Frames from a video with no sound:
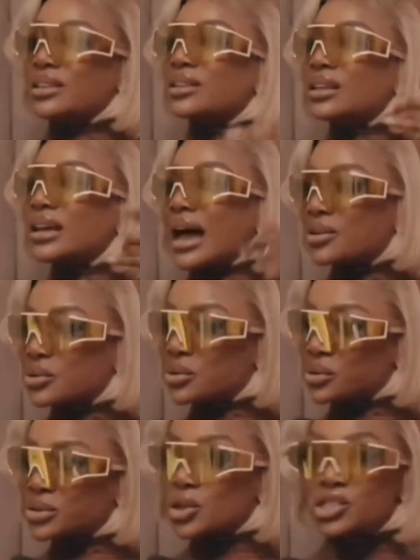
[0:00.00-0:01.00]
Another
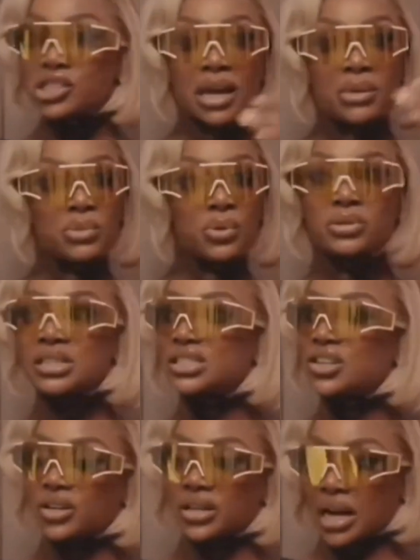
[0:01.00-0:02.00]
angle. So she came with all these
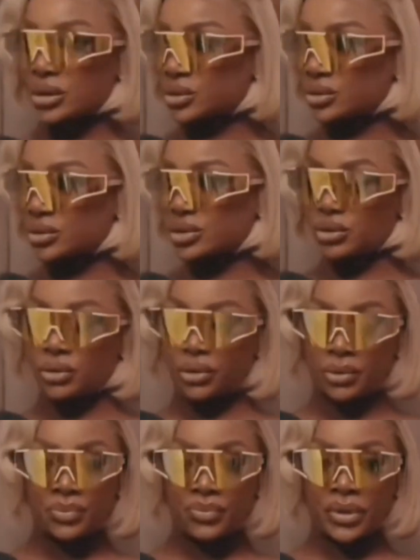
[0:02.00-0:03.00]
different angles, you
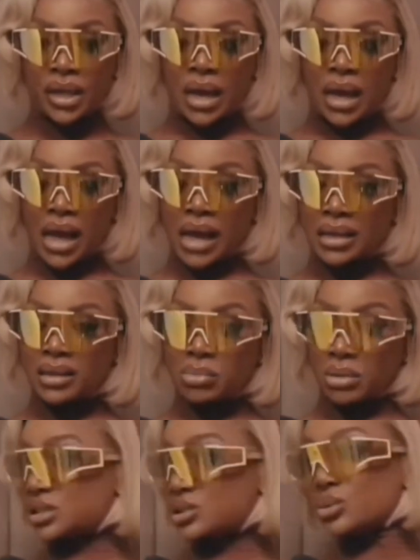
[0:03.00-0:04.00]
know.
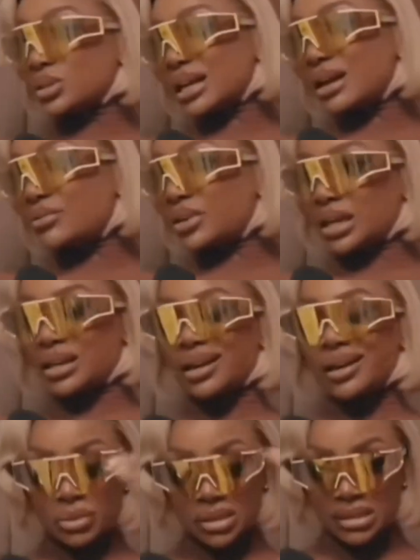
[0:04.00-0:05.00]
But I still wasn't having it.
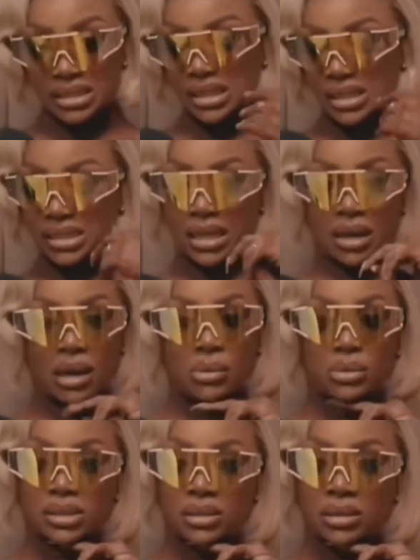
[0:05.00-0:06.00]
Like, I was dead set that I
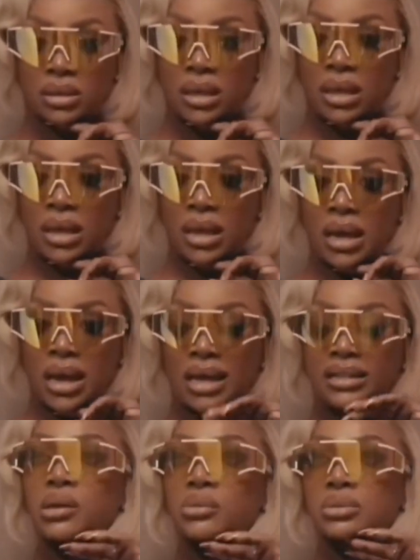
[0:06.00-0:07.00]
wasn't.
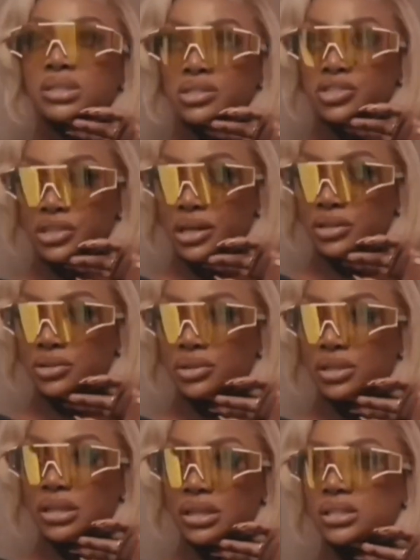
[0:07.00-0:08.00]
I think it was in
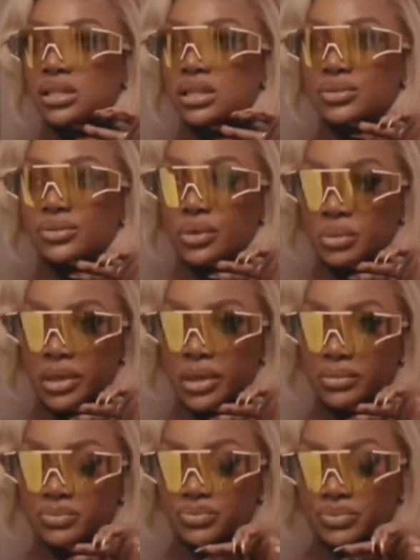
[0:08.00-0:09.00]
January. They'd started
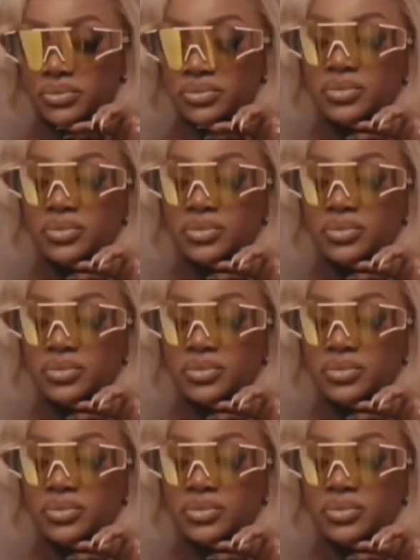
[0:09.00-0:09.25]
filming.